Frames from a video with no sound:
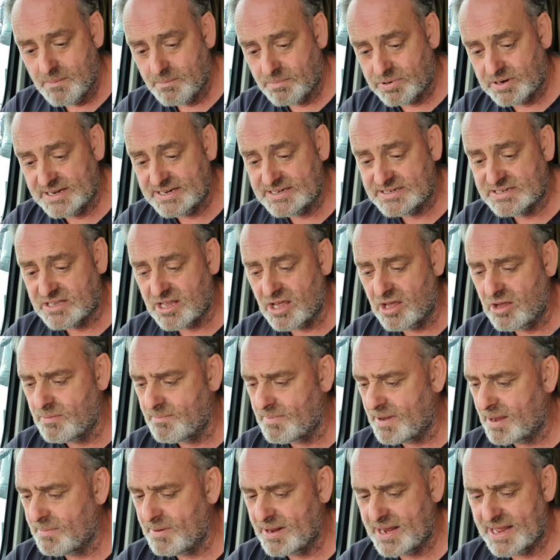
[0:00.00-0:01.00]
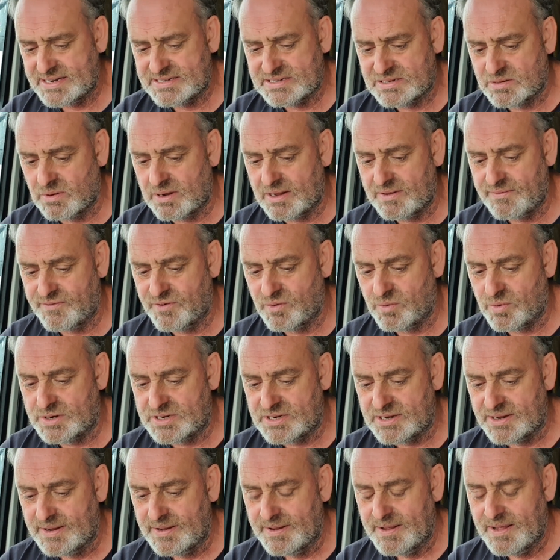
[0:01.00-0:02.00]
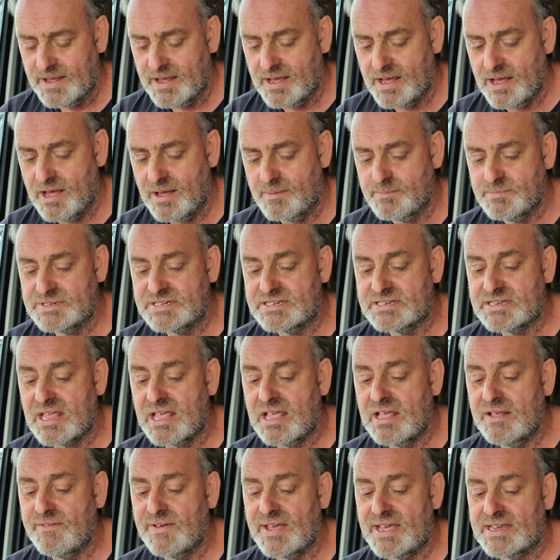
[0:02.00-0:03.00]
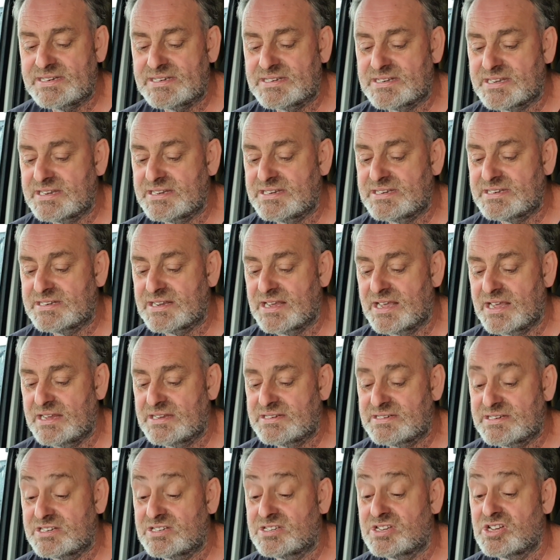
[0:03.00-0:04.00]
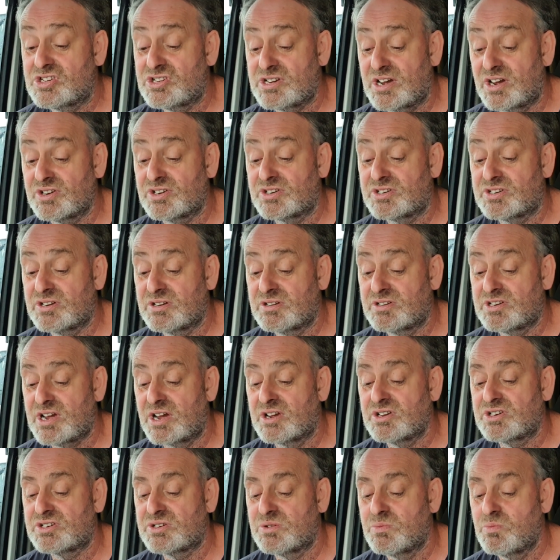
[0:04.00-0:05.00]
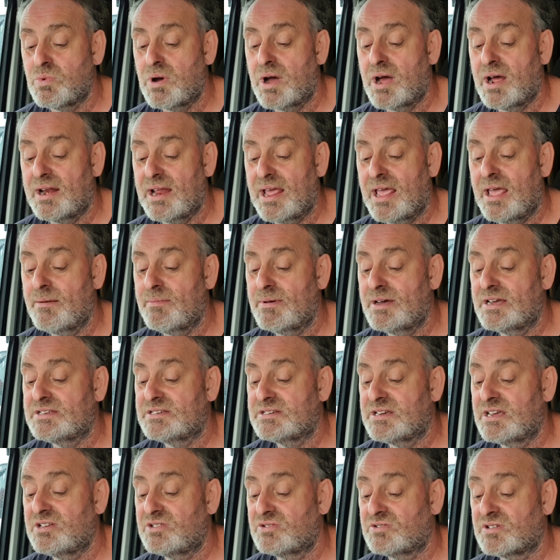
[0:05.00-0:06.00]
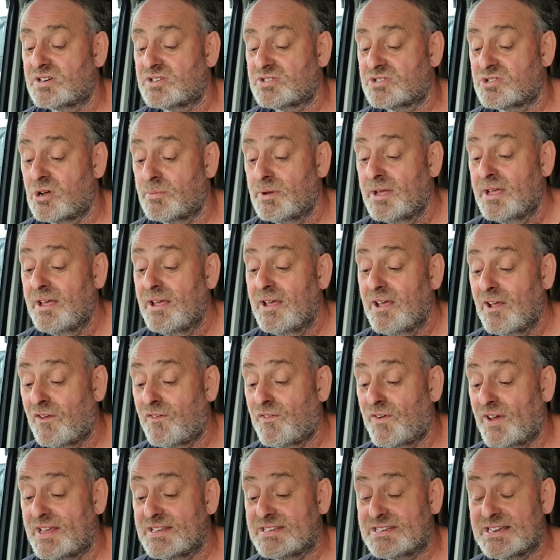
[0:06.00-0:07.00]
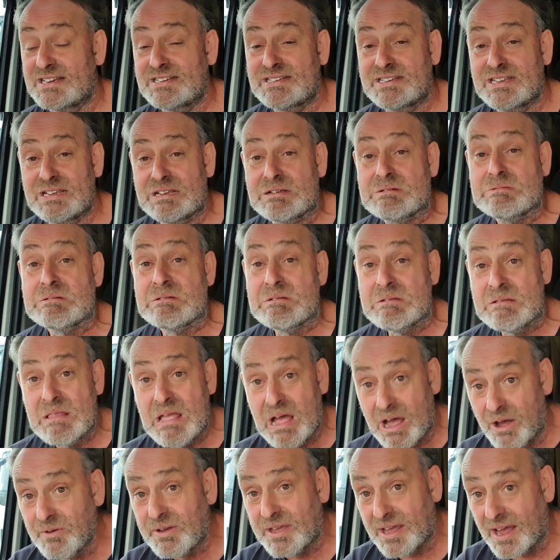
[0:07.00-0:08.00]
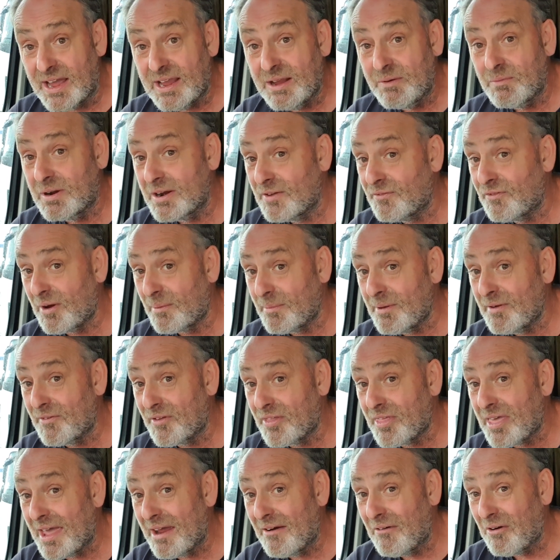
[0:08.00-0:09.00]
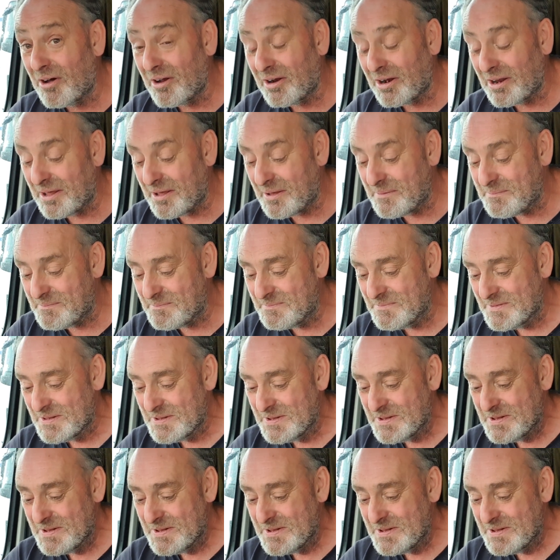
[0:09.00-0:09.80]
please do. Maybe that's the way forward. Steve SDC says the Junction 1 M18 truck stop is fantastic. Okay, well, if I'm ever there, I'm